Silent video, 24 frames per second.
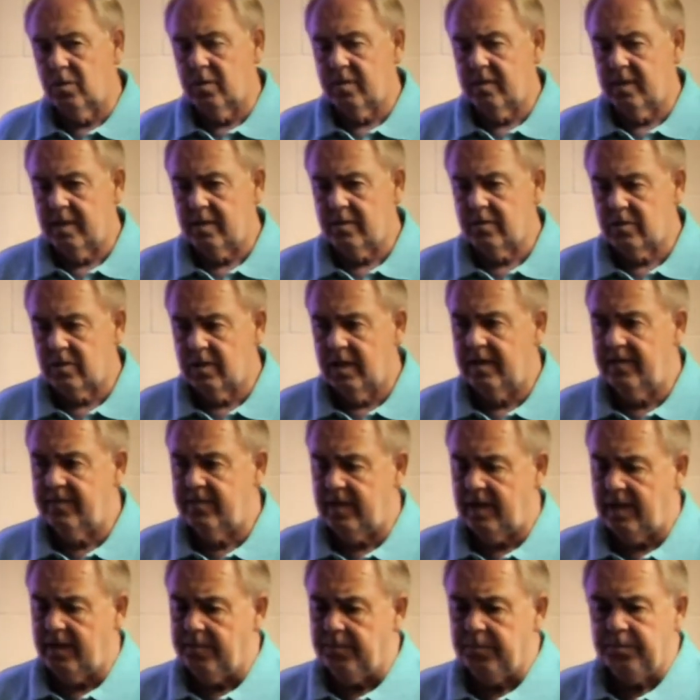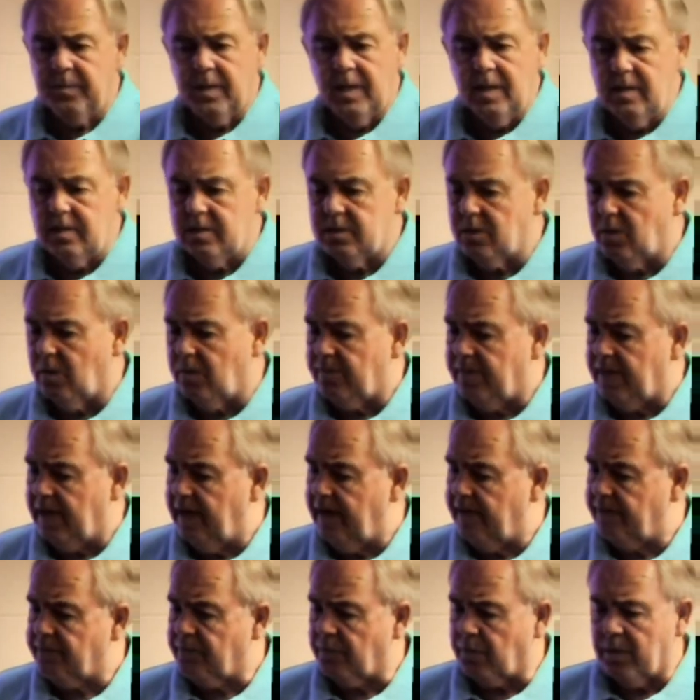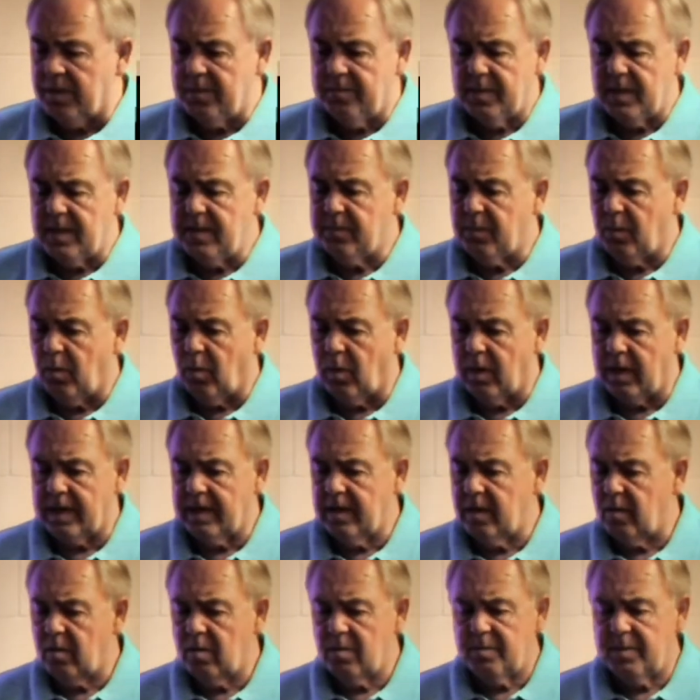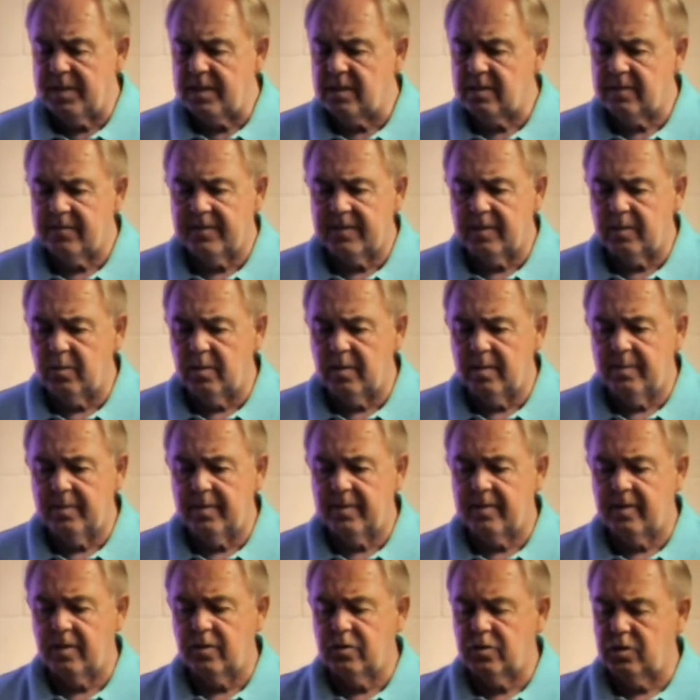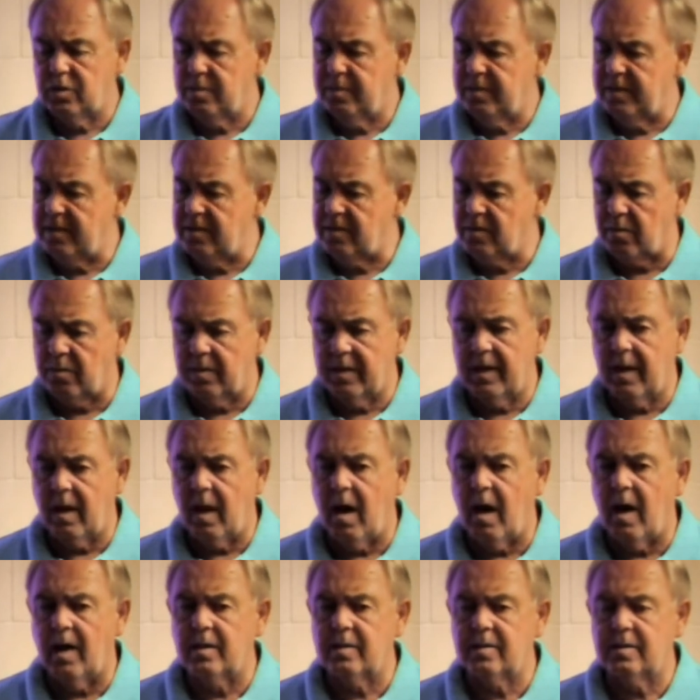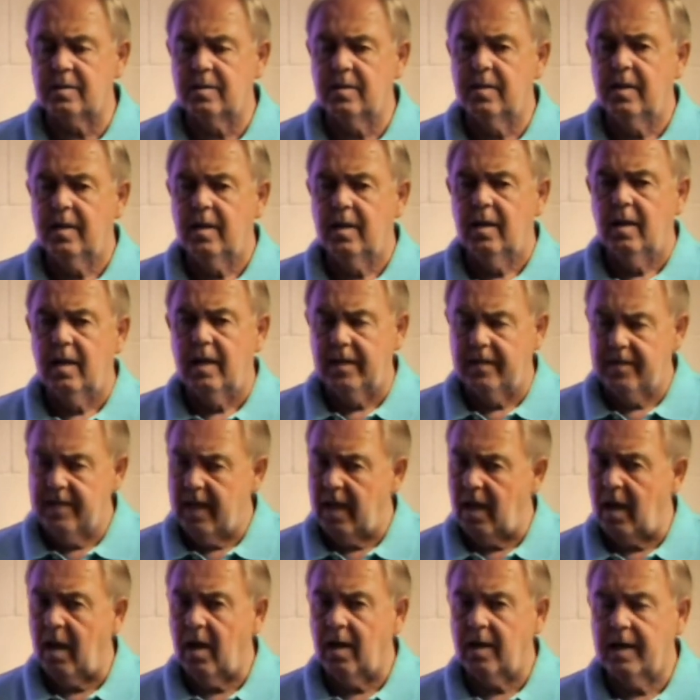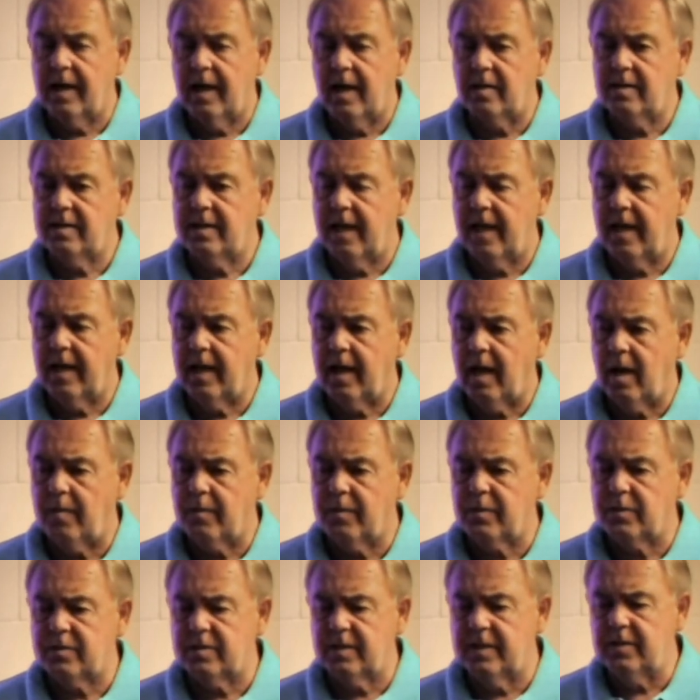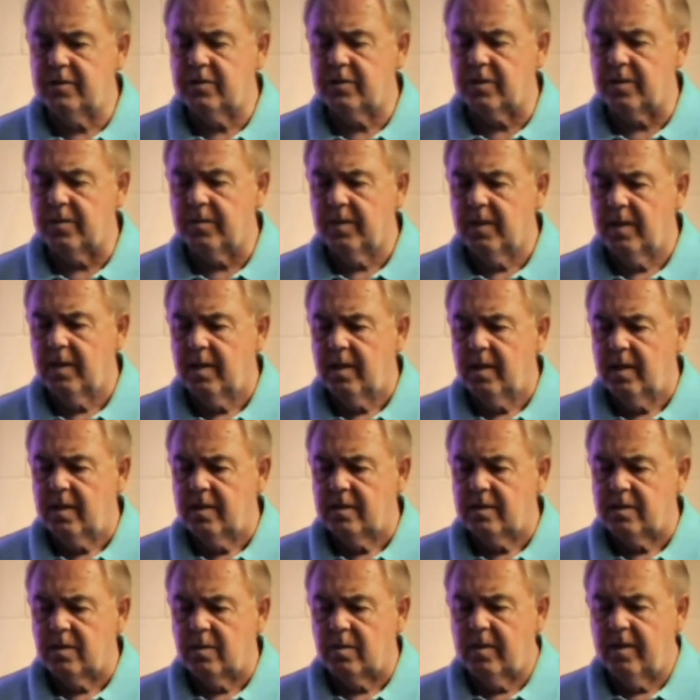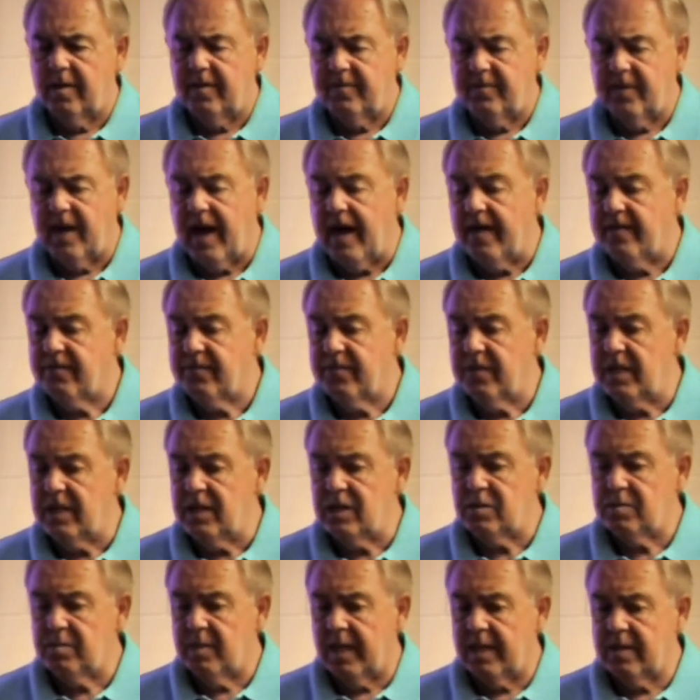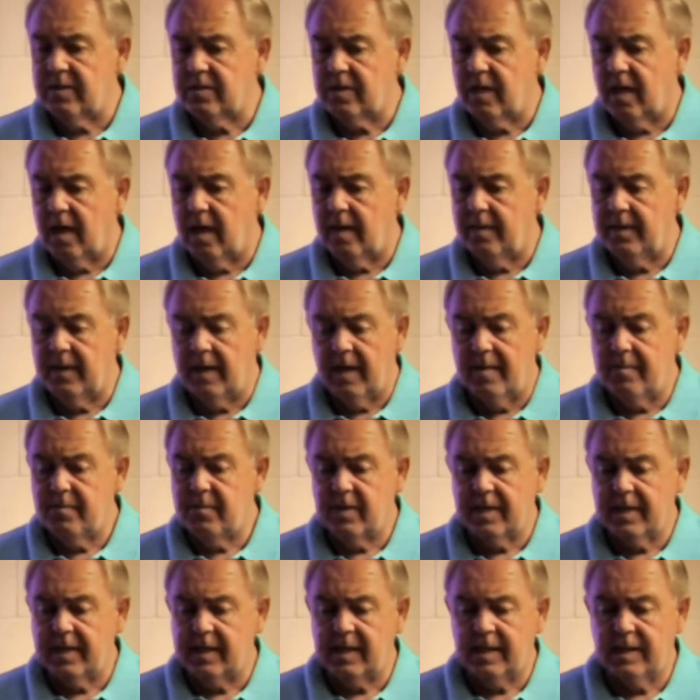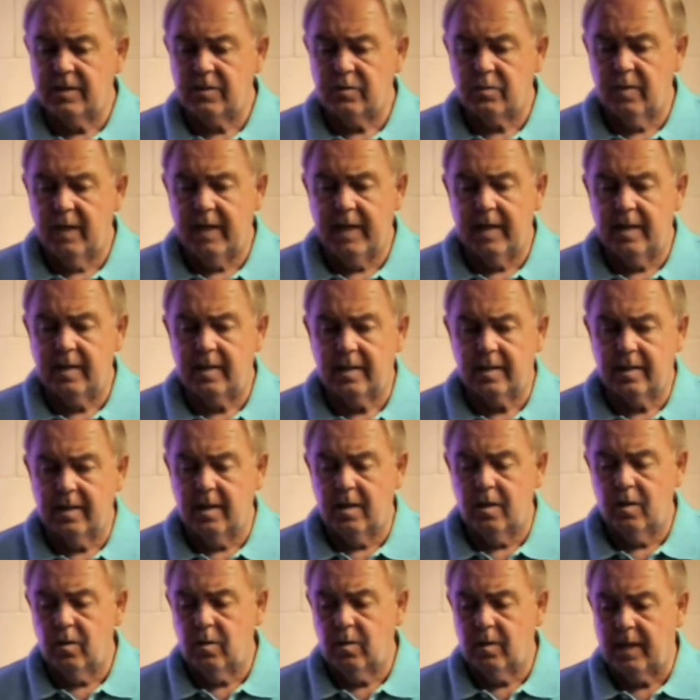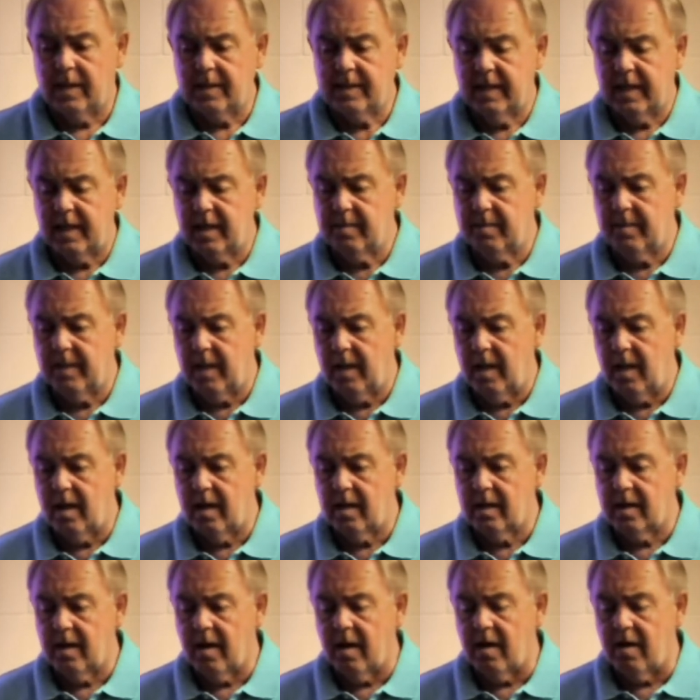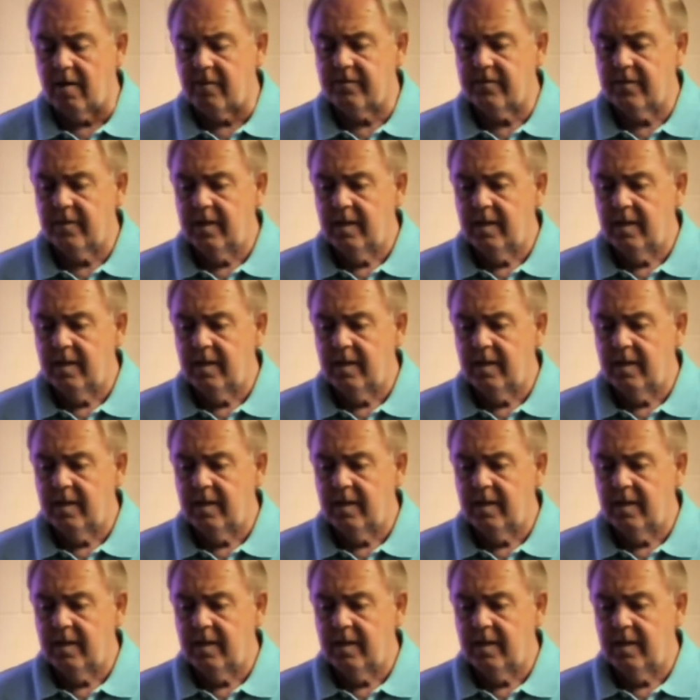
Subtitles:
their safety. So if I have 3 people working on a piece of equipment, there should be 3 locks in that lockout tagout procedure. So that if I finish my job and I'm thinking it's ready to go, I take my lock off,